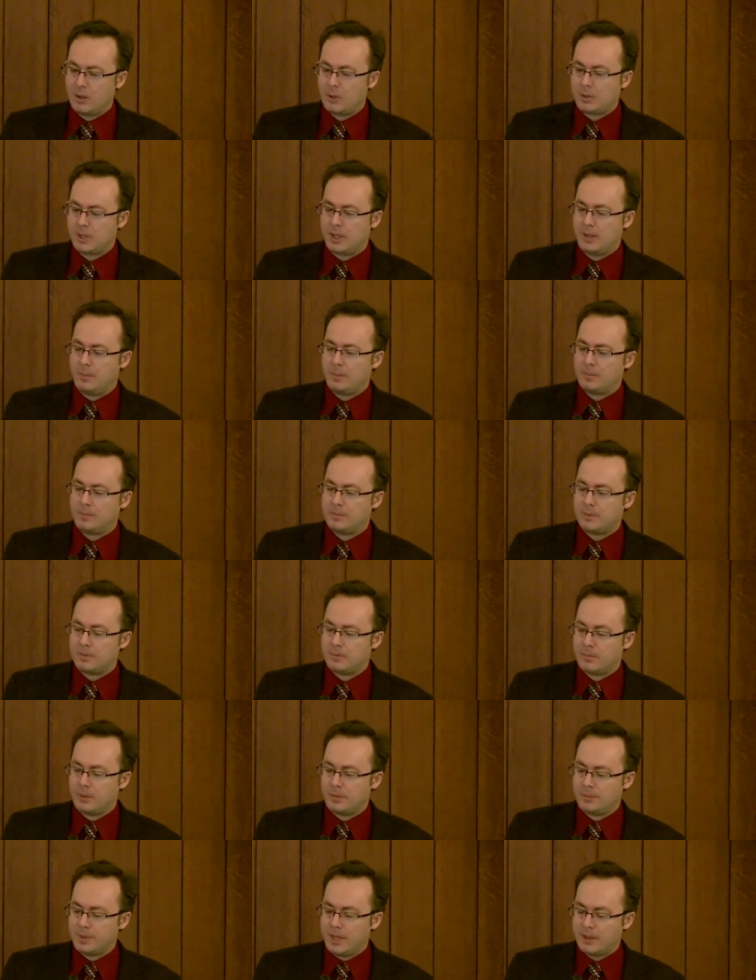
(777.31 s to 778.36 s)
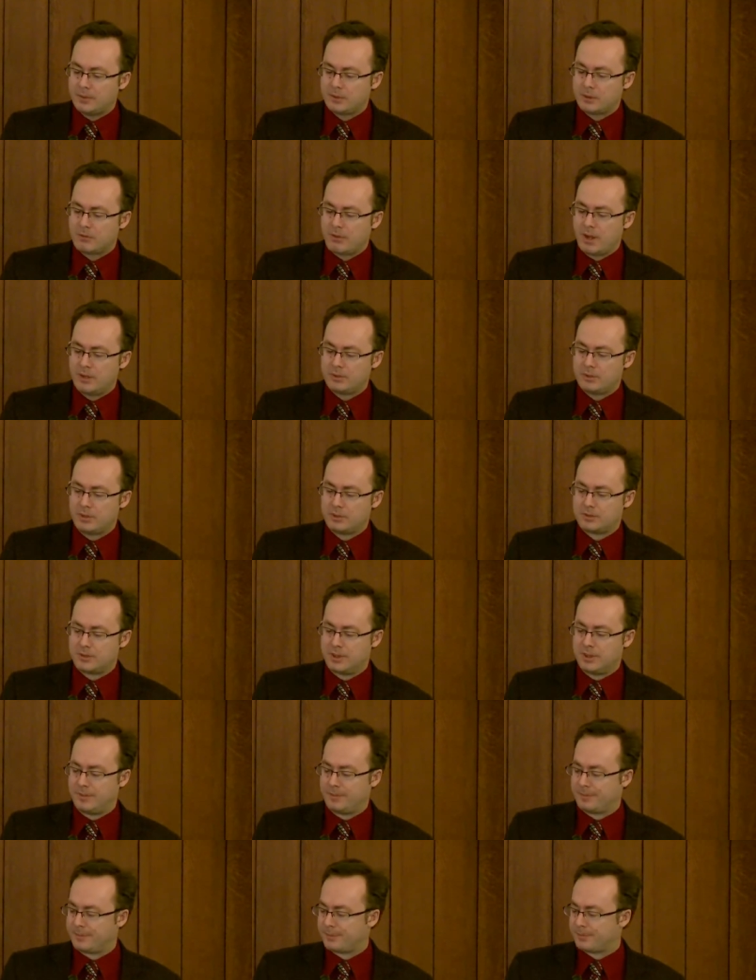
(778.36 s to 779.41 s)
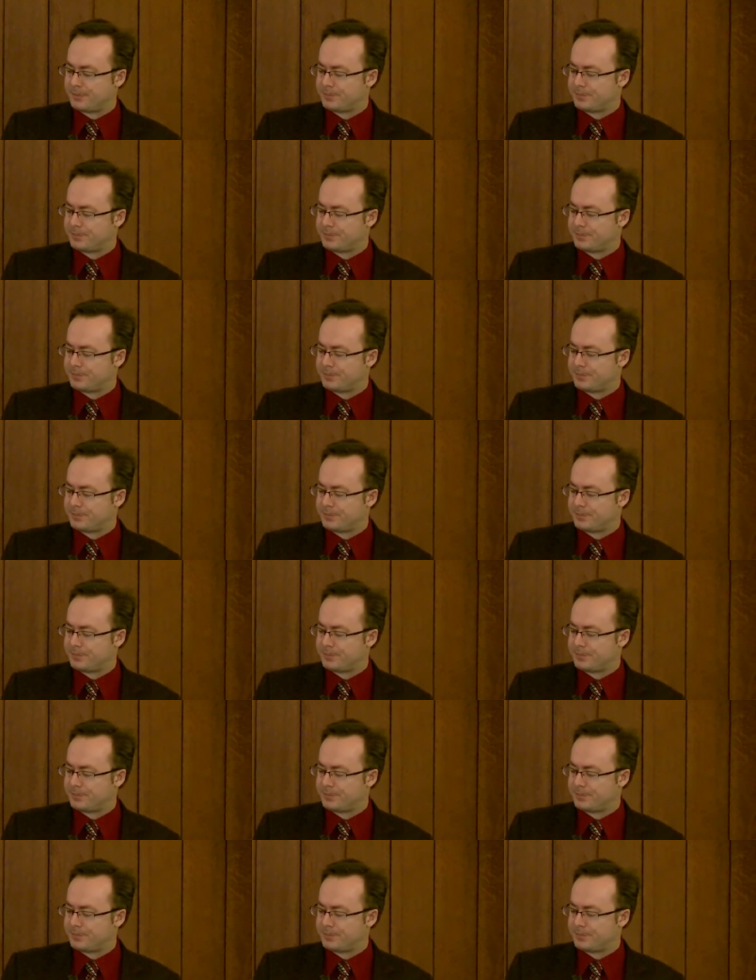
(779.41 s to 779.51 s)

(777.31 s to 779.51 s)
Okay, well, now to Groundhog Day.